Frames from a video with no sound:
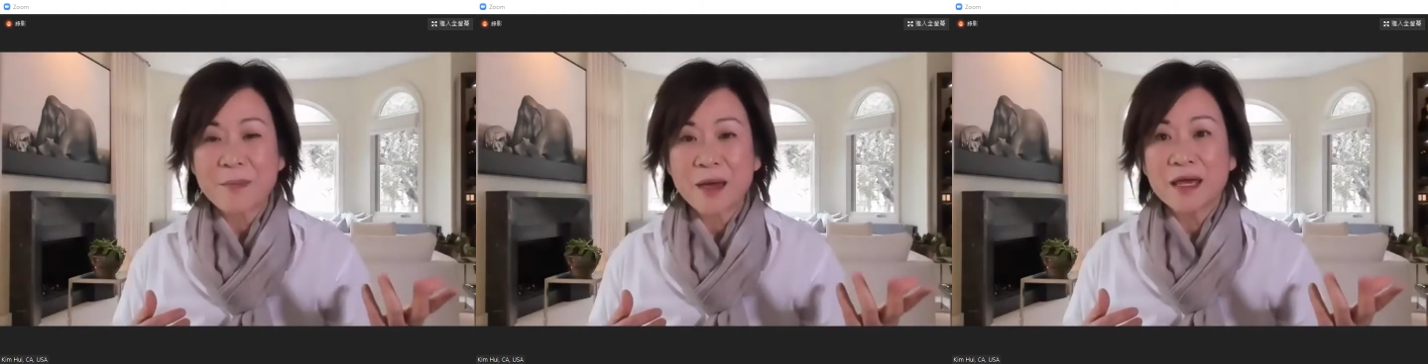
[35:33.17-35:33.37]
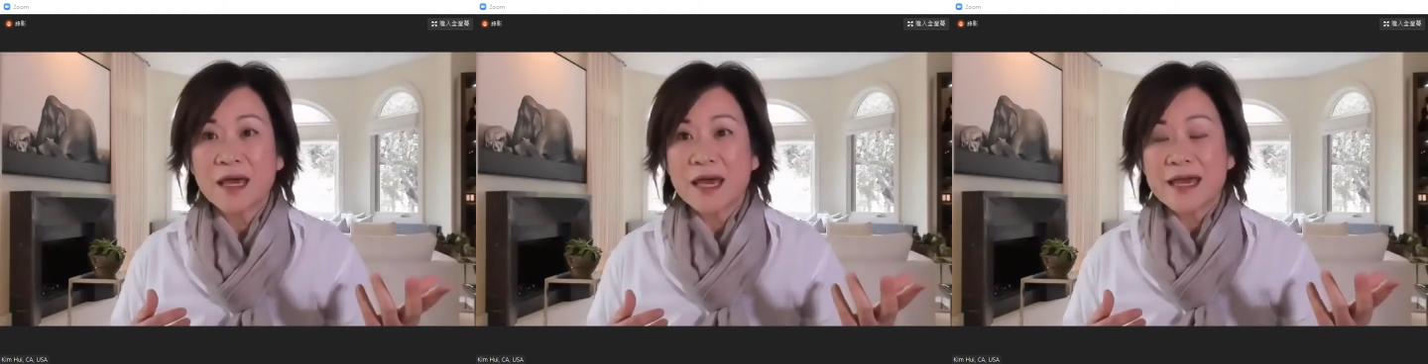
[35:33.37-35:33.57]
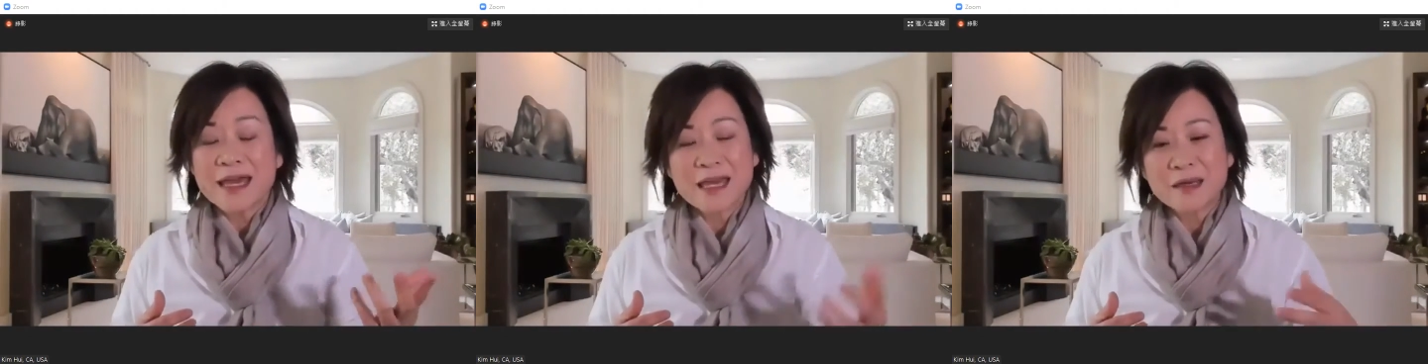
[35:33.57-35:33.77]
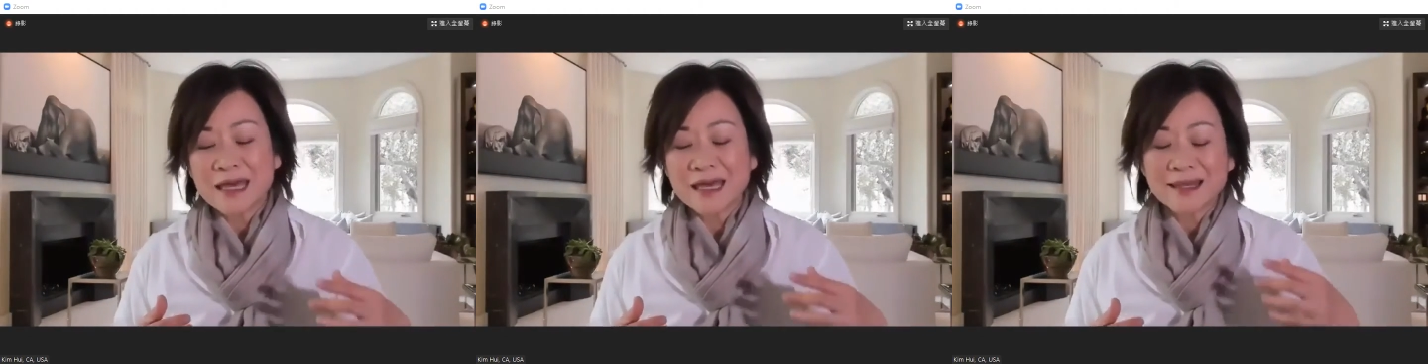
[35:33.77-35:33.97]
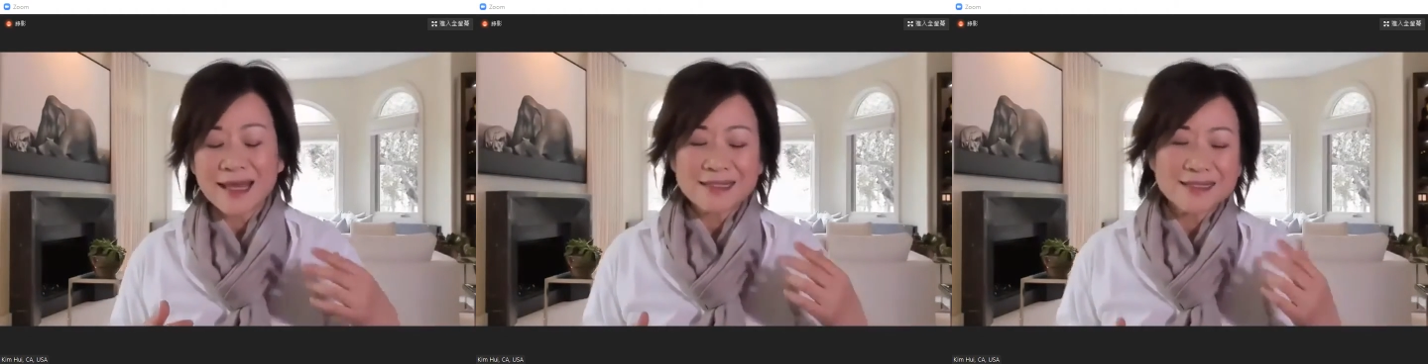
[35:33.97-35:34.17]
and
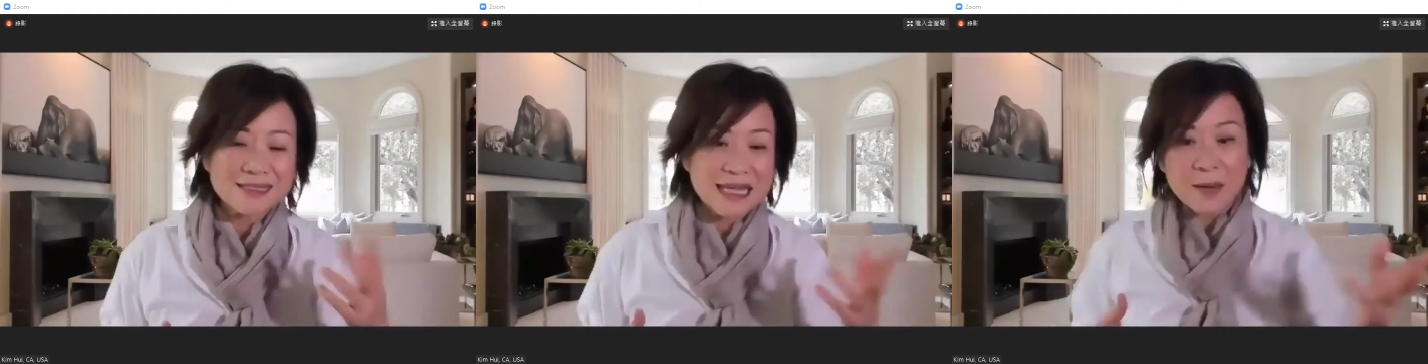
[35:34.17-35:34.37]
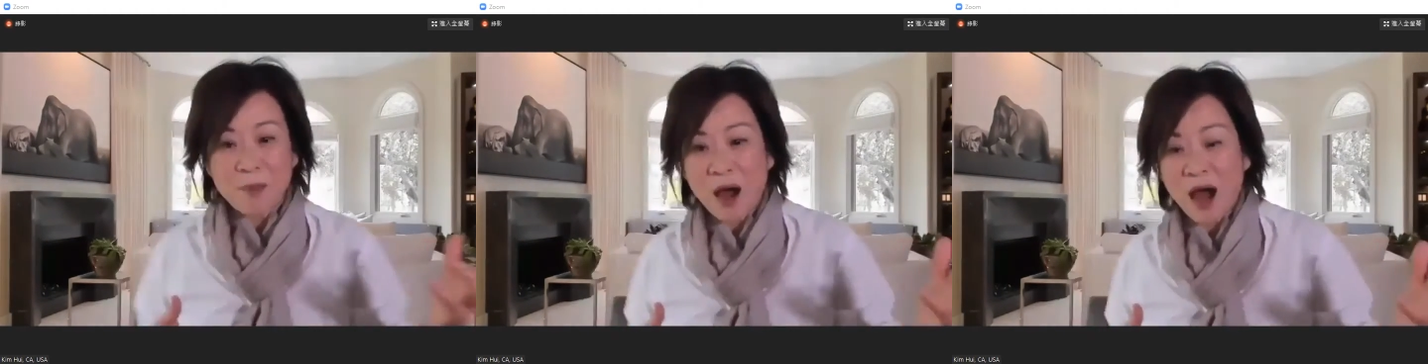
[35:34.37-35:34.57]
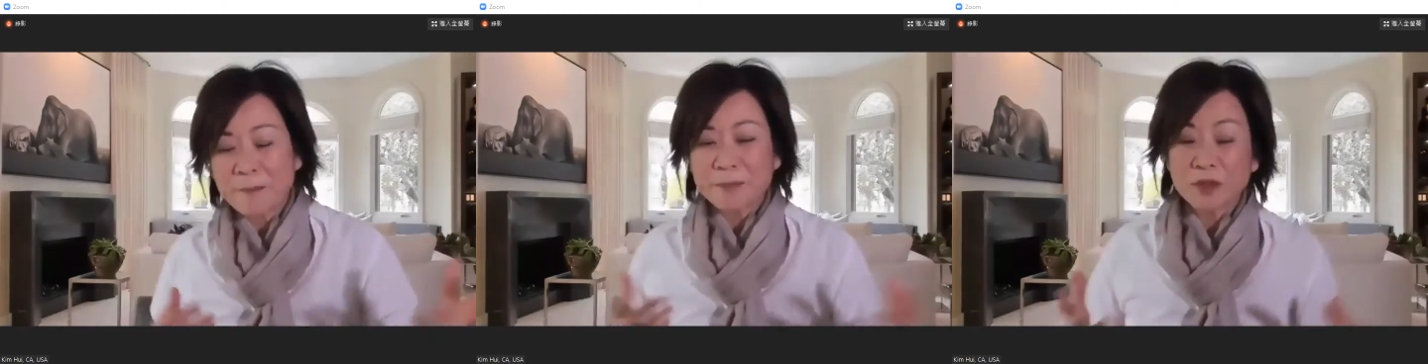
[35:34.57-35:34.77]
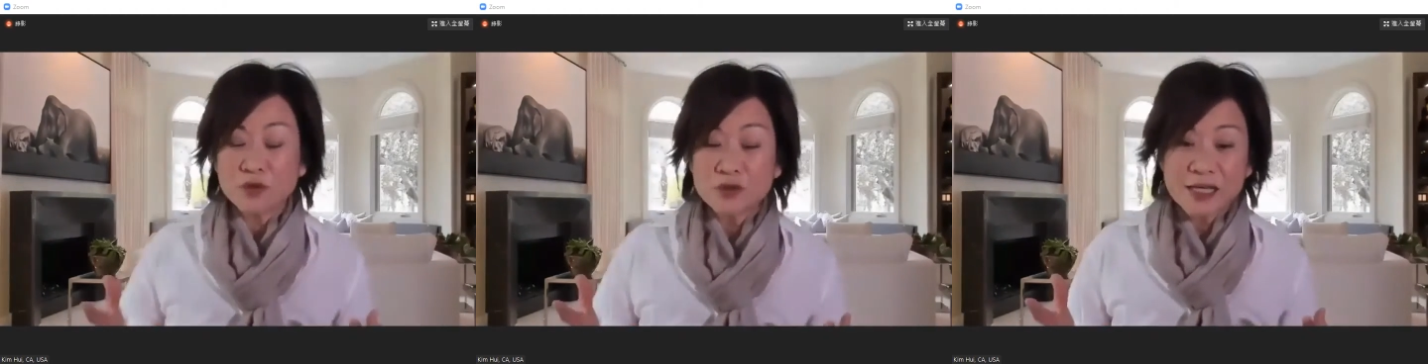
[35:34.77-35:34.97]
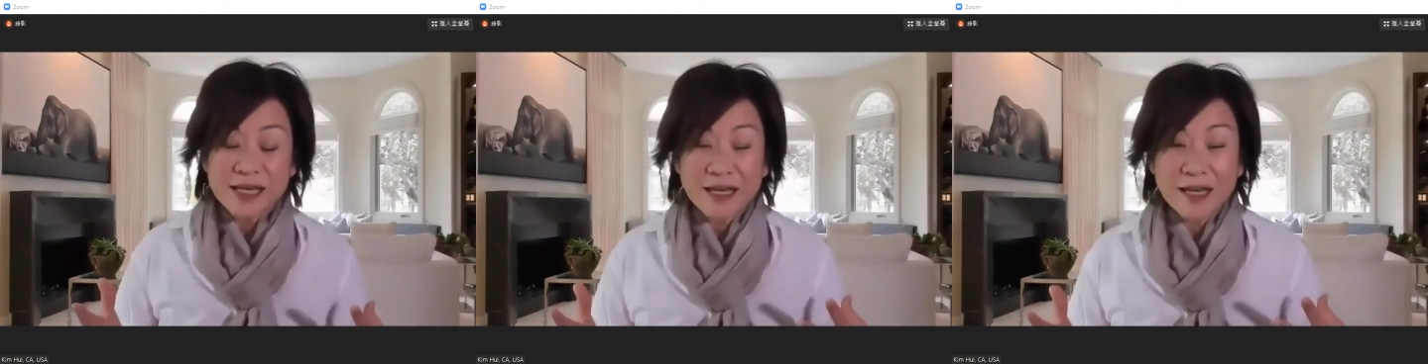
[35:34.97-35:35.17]
he likes hip hop
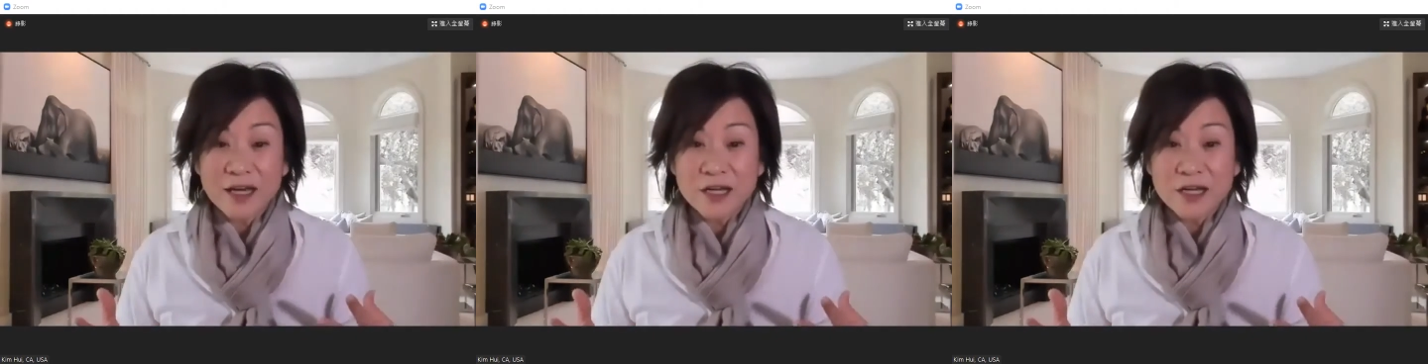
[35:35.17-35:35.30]
music.